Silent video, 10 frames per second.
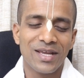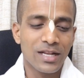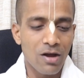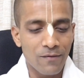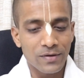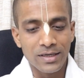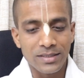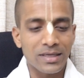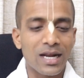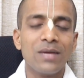Now, after
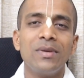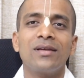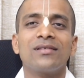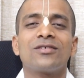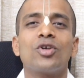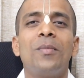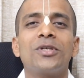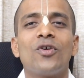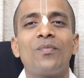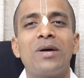describing so
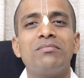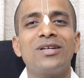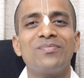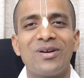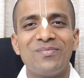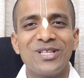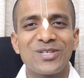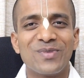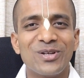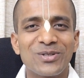much of Brahman, Brahman,
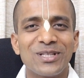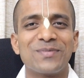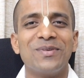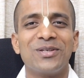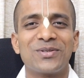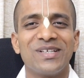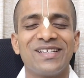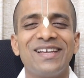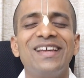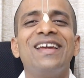spiritual, spiritual,
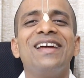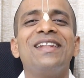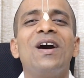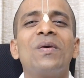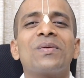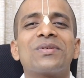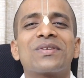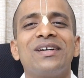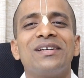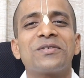now
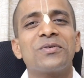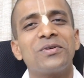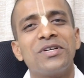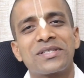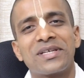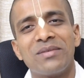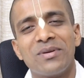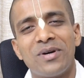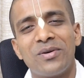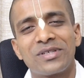Krishna is going to describe
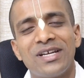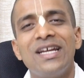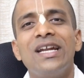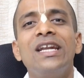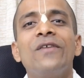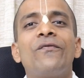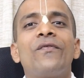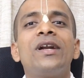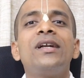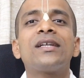about
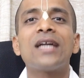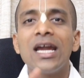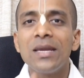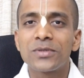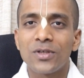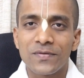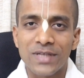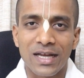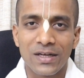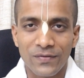different types of
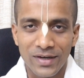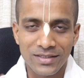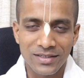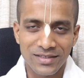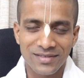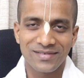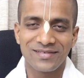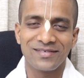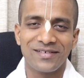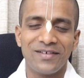sacrifices.
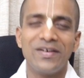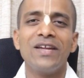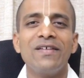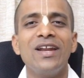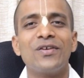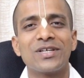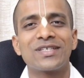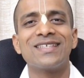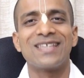A very, very interesting